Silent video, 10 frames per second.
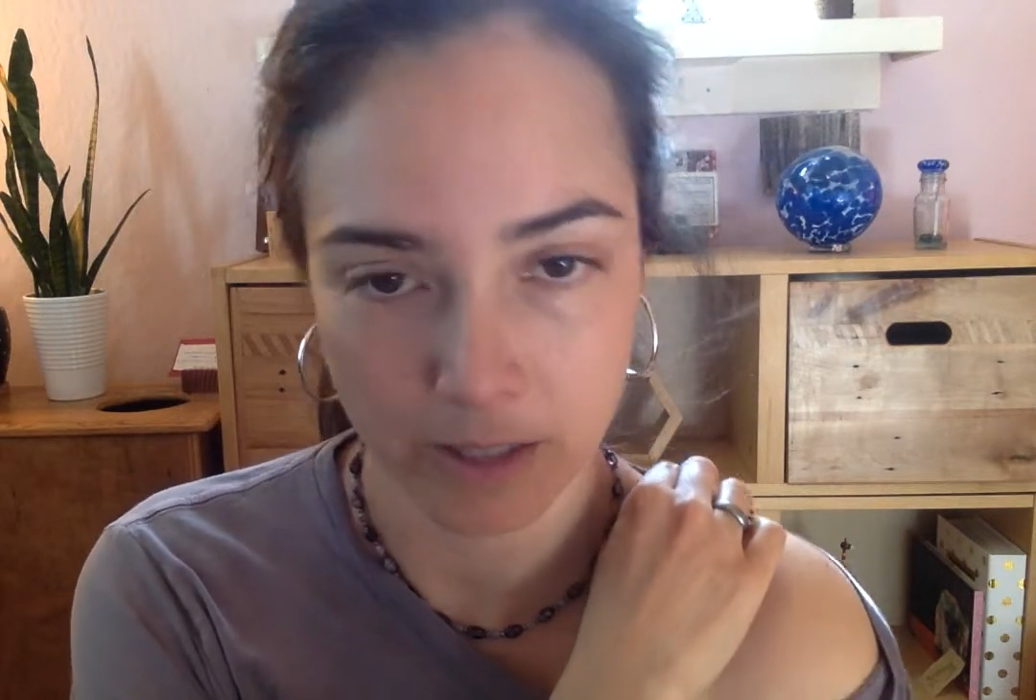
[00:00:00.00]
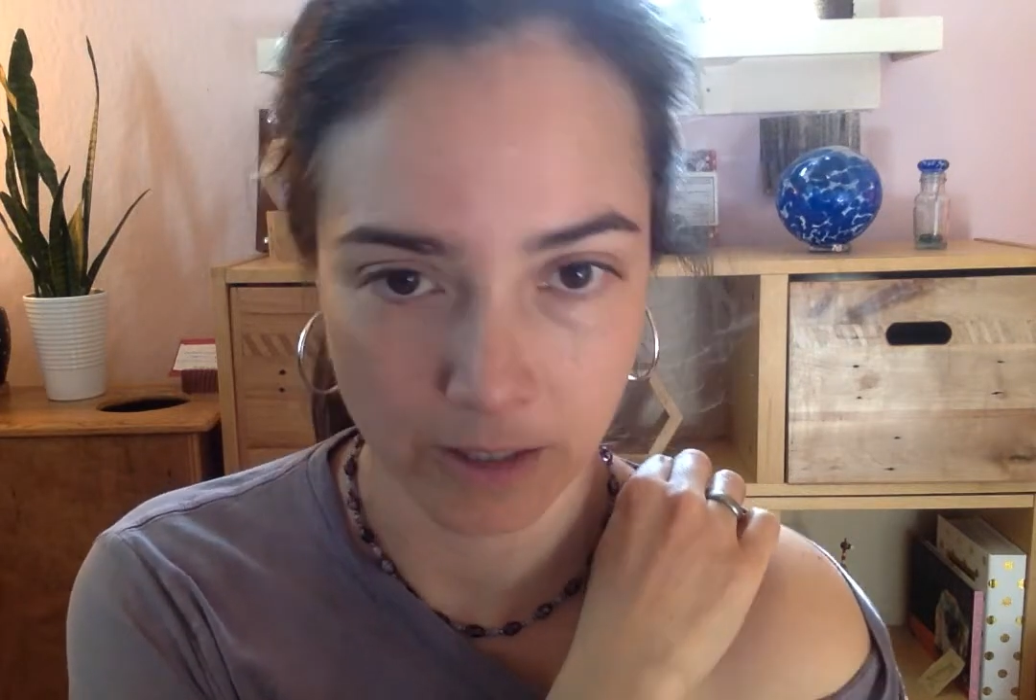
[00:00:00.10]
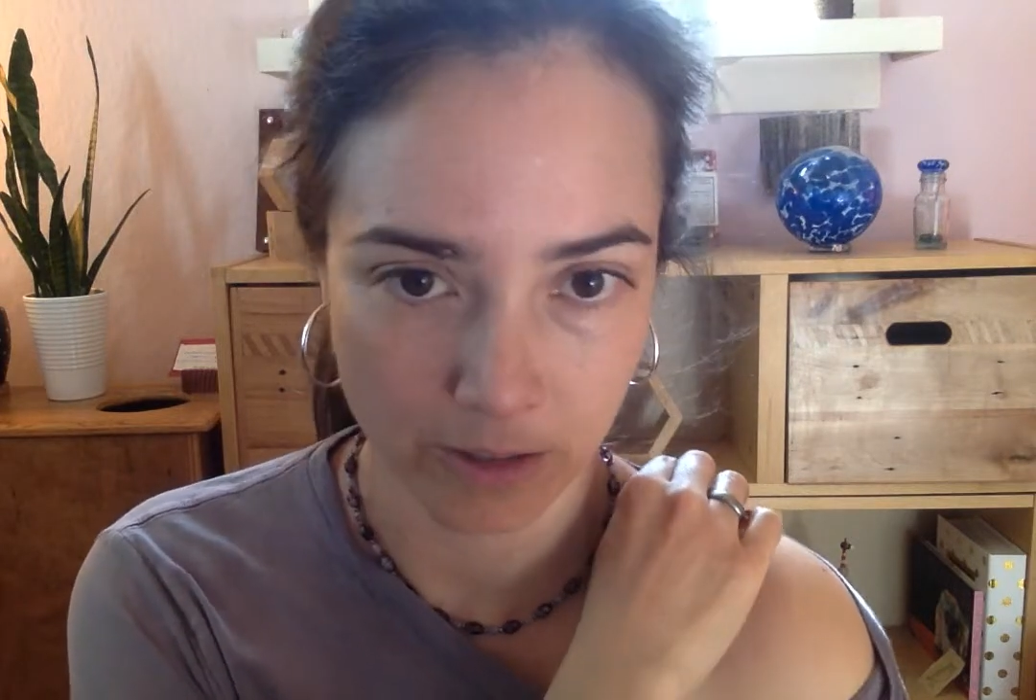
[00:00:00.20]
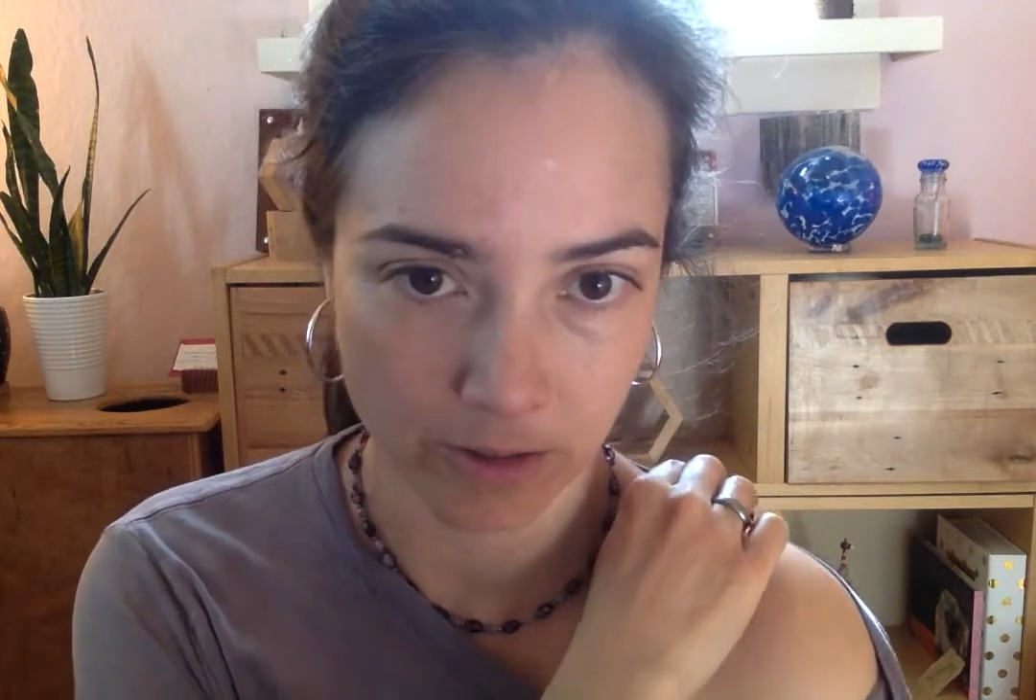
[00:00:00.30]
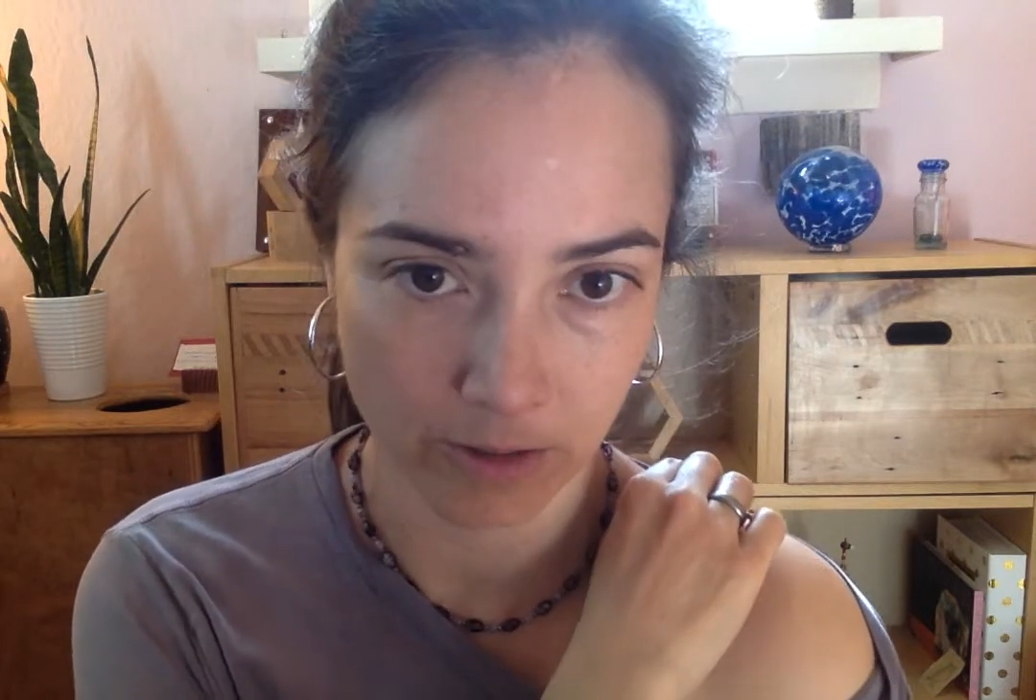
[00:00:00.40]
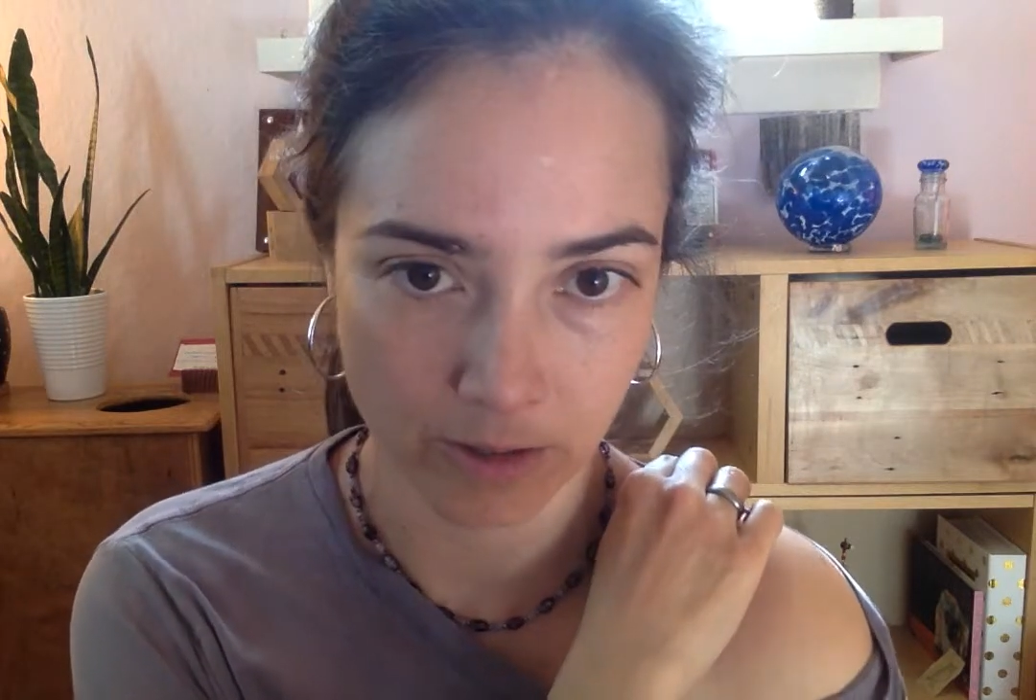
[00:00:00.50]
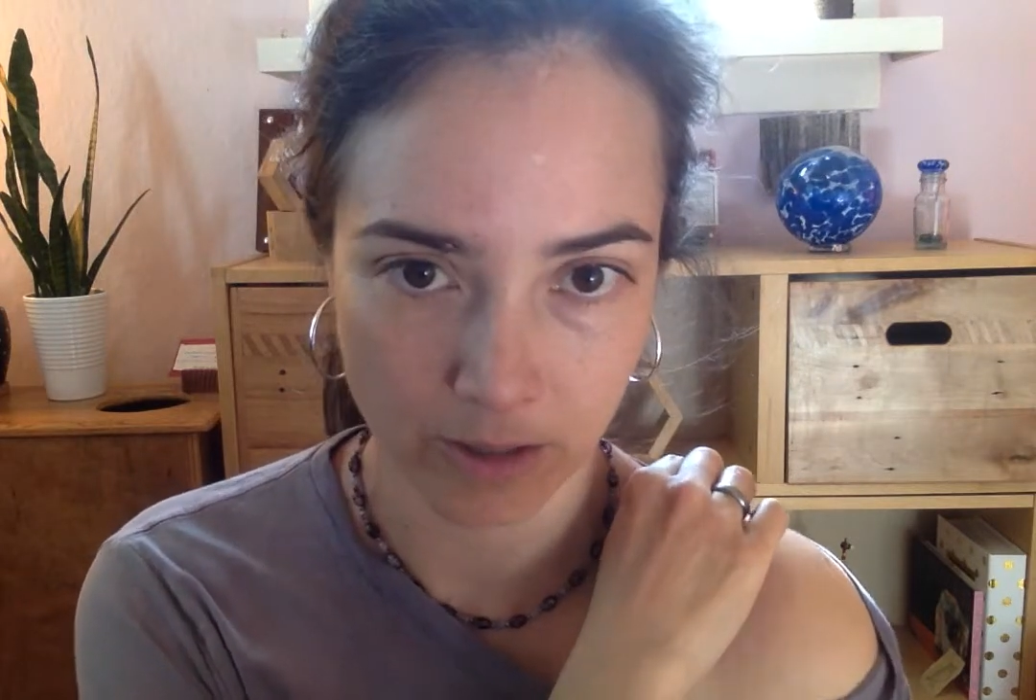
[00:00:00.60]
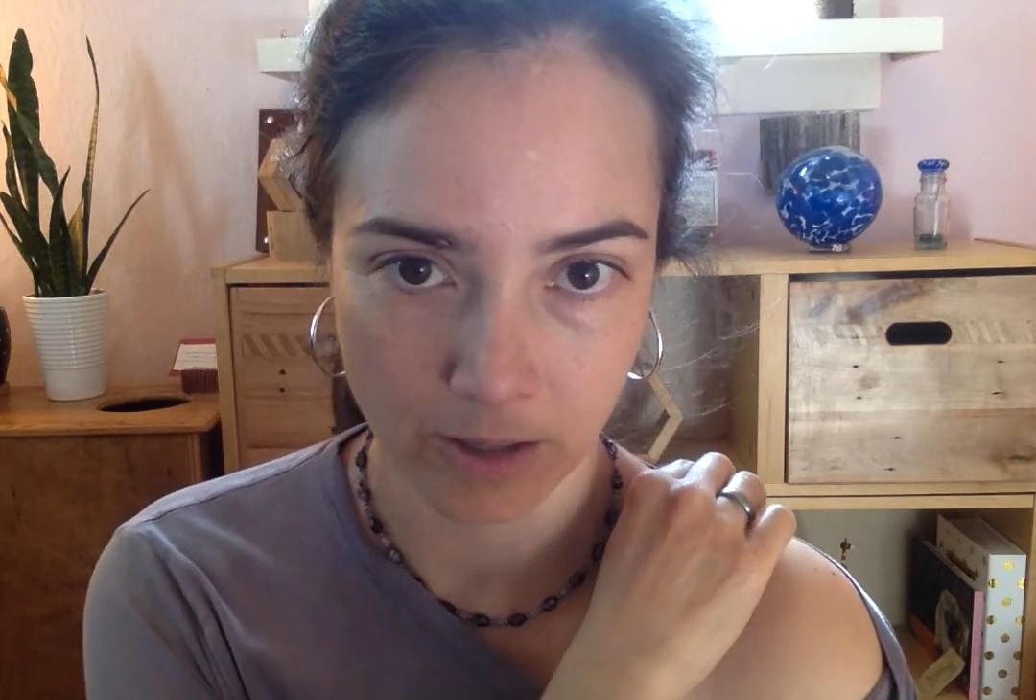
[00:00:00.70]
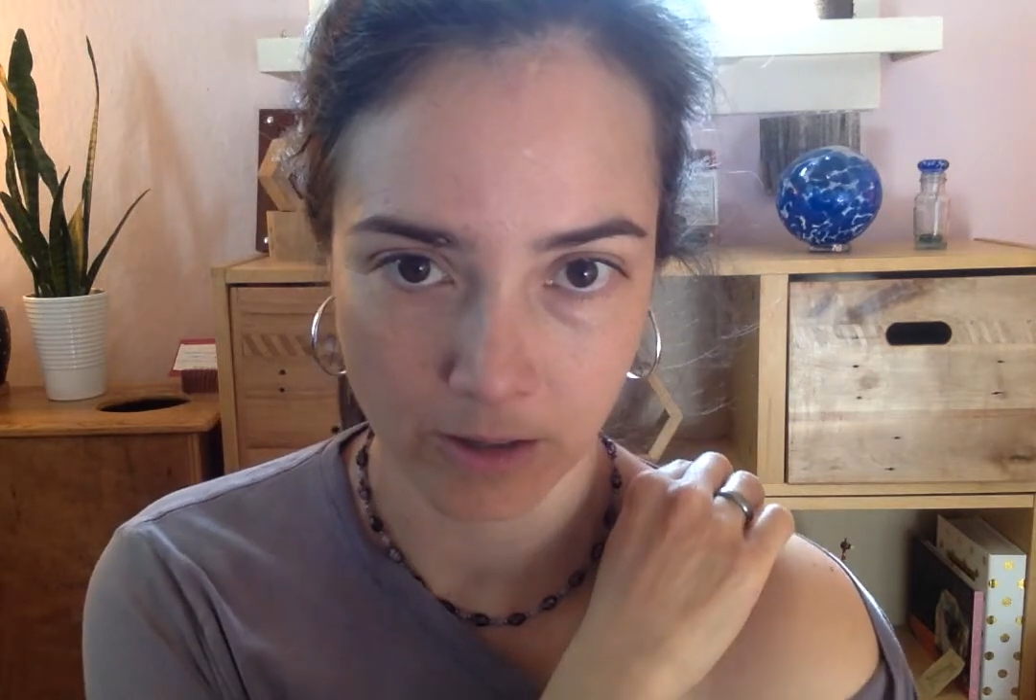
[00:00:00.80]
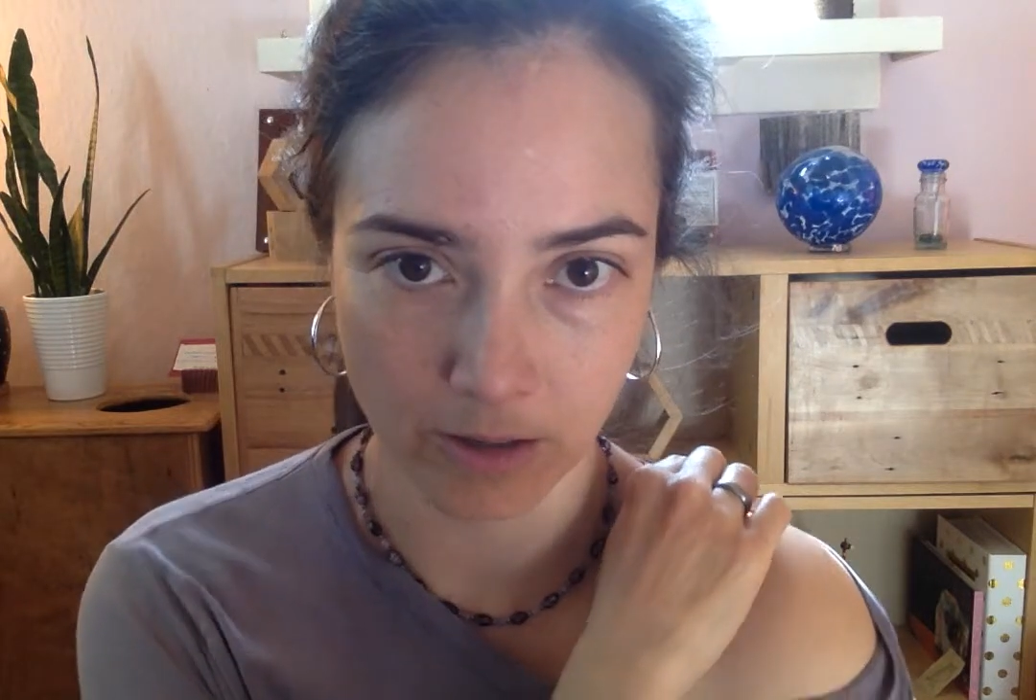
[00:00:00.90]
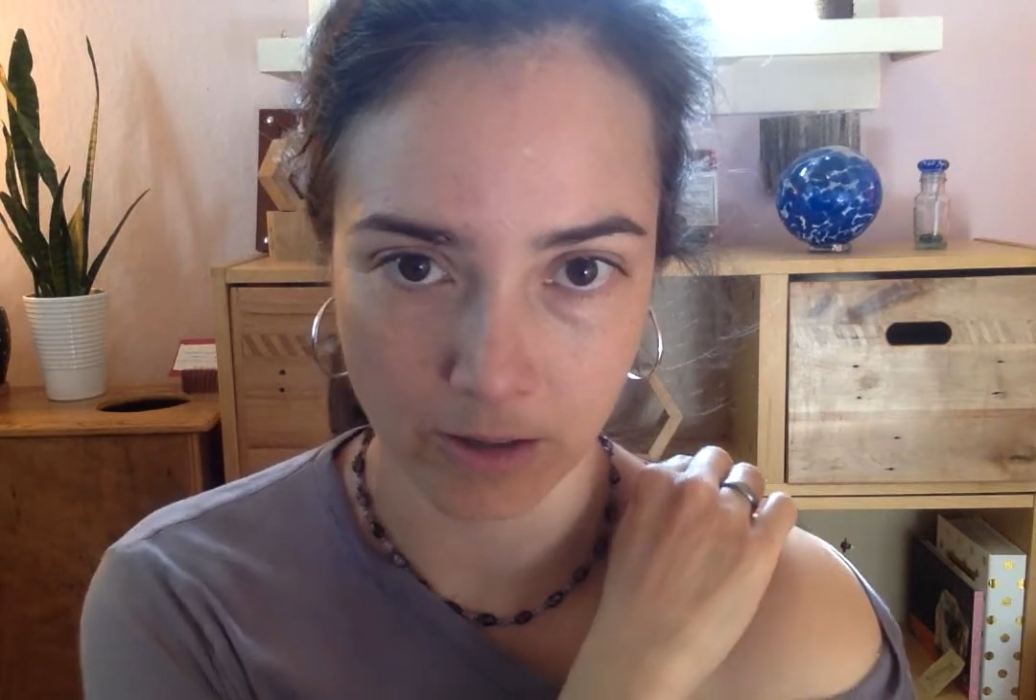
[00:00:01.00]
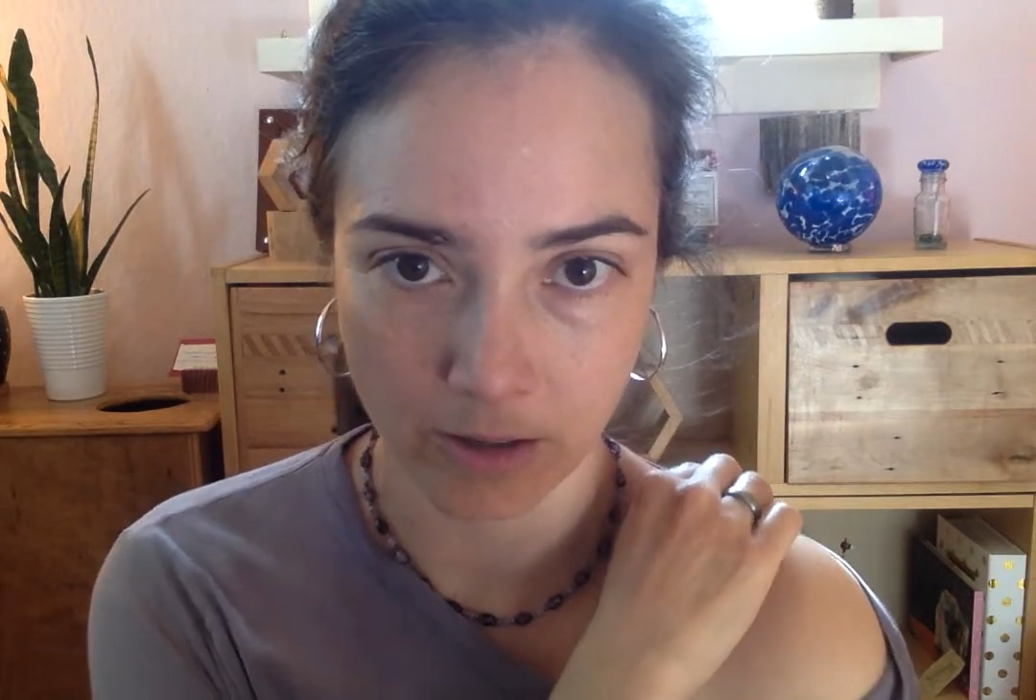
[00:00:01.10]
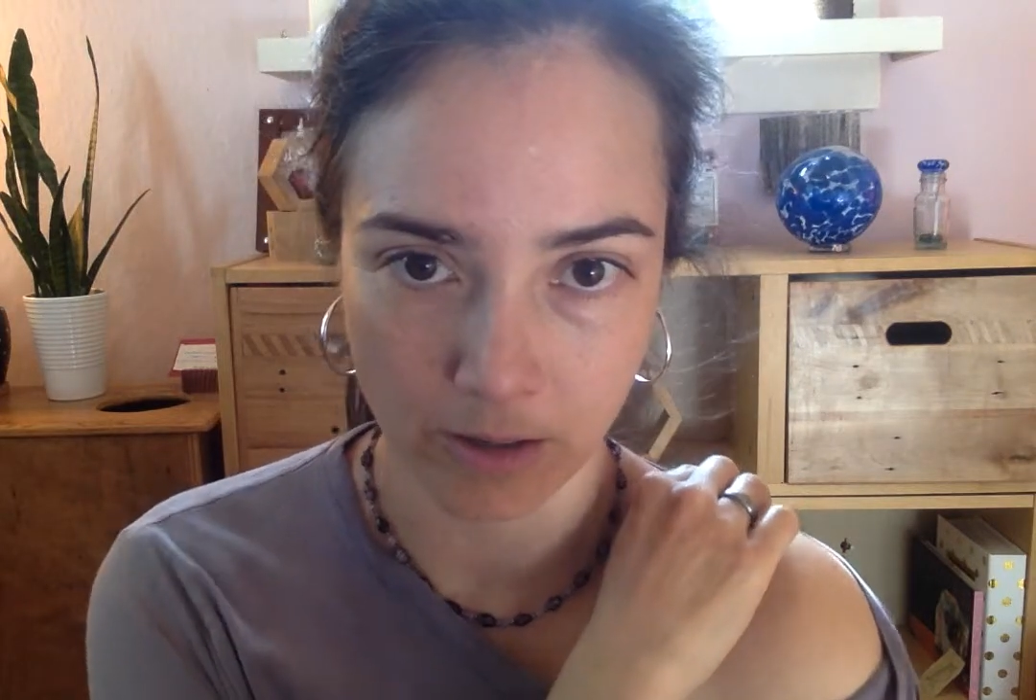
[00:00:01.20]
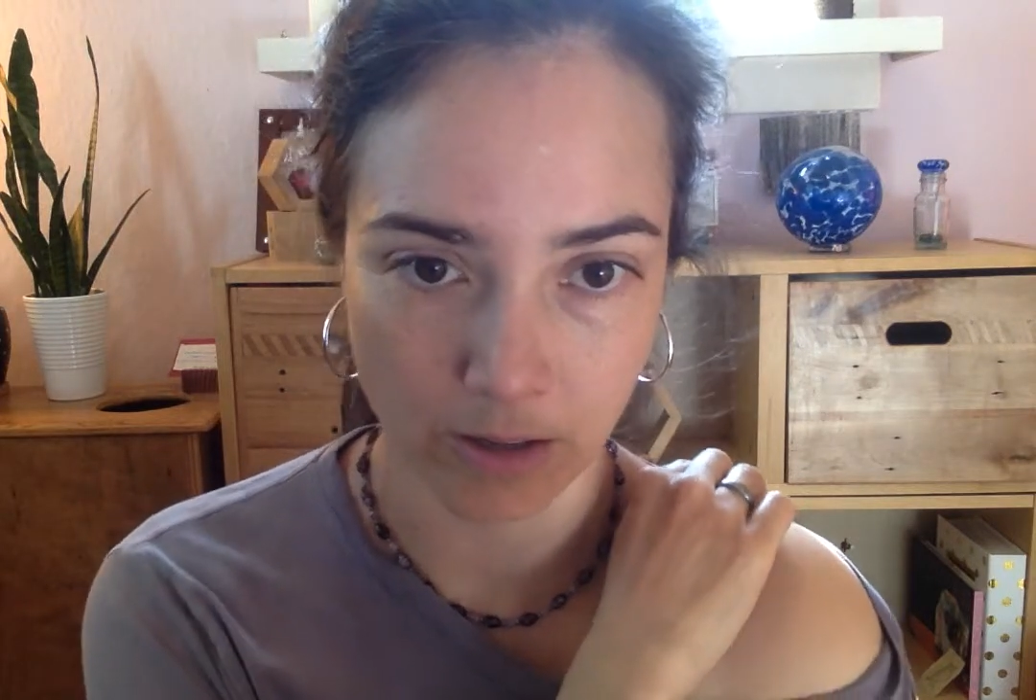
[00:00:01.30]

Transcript: to your shoulder. Uh,